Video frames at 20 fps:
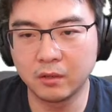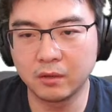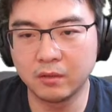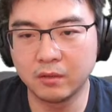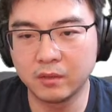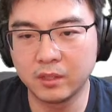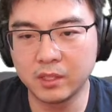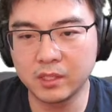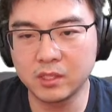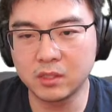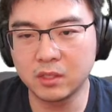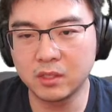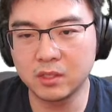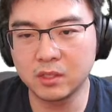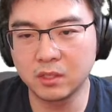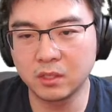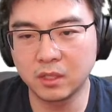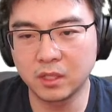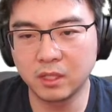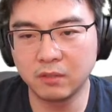This is
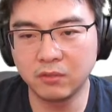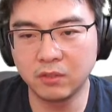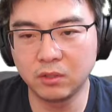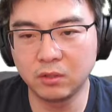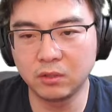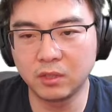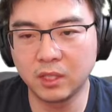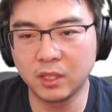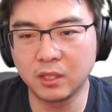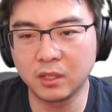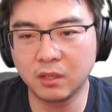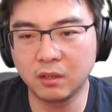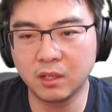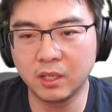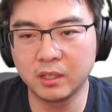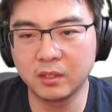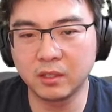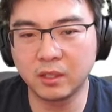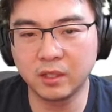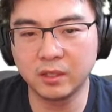going to give you the
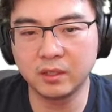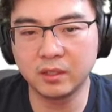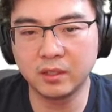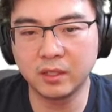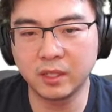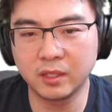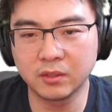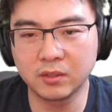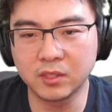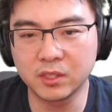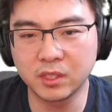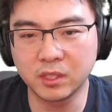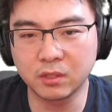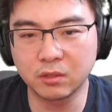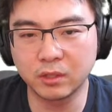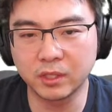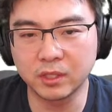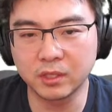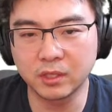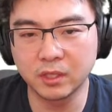client ID and
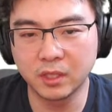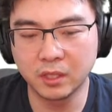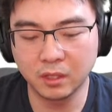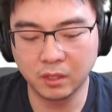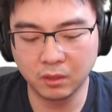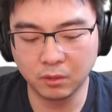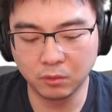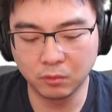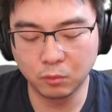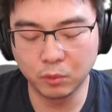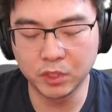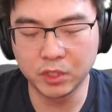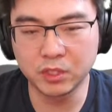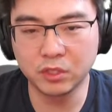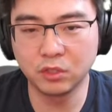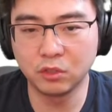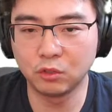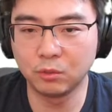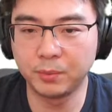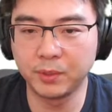secret, which
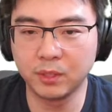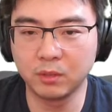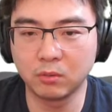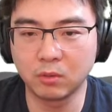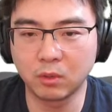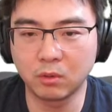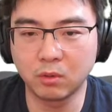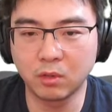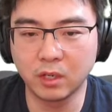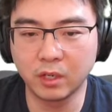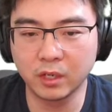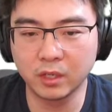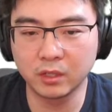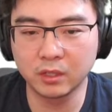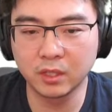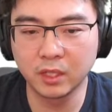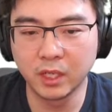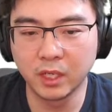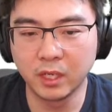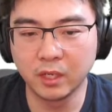you'll be
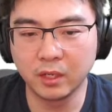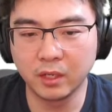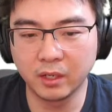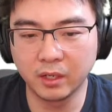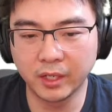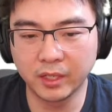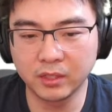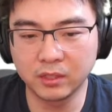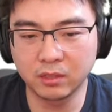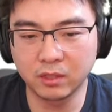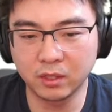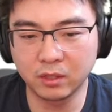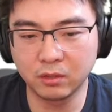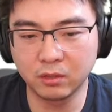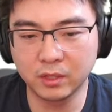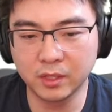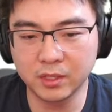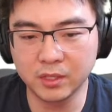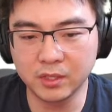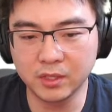required later on. You
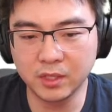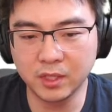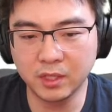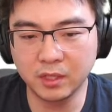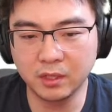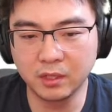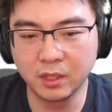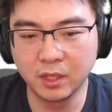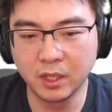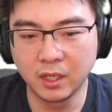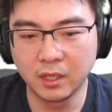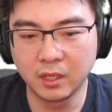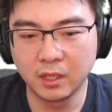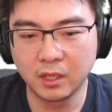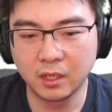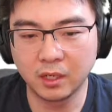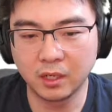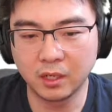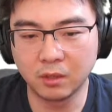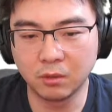can see
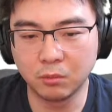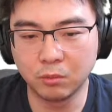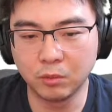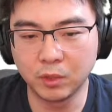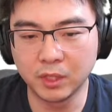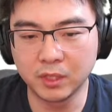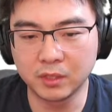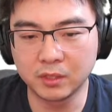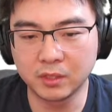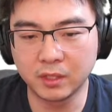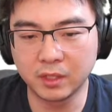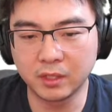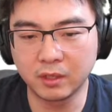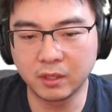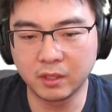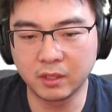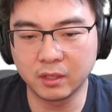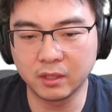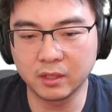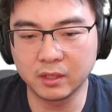with the
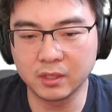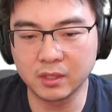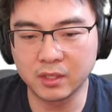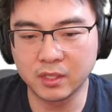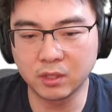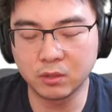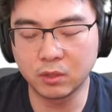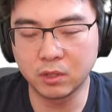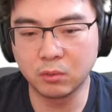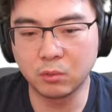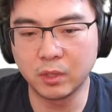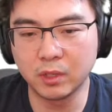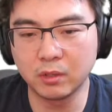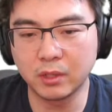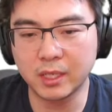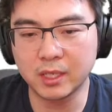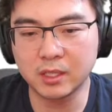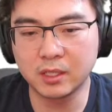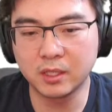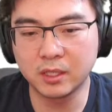client ID and secret when you're
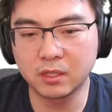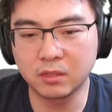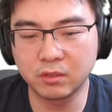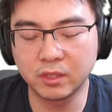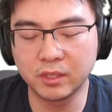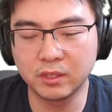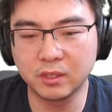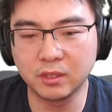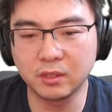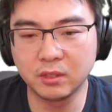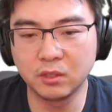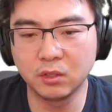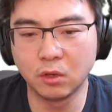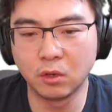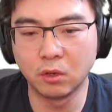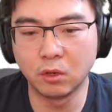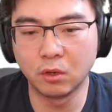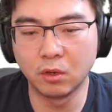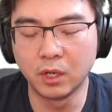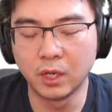actually creating
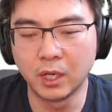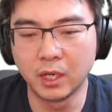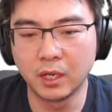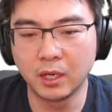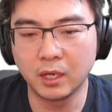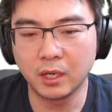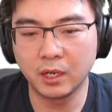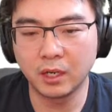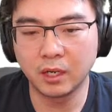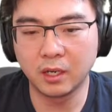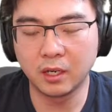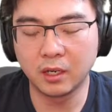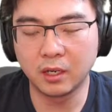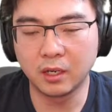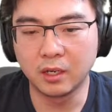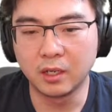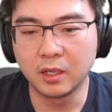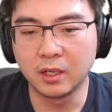your kind